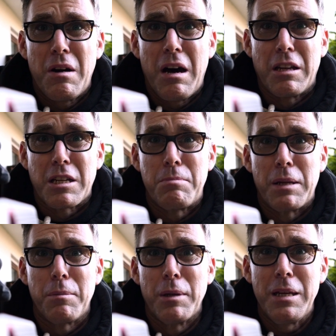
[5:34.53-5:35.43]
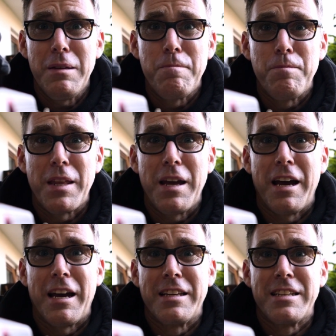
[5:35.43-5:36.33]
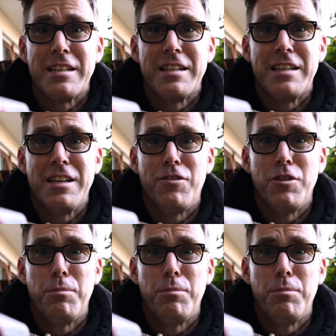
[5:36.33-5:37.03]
inexplicably. And uh, if you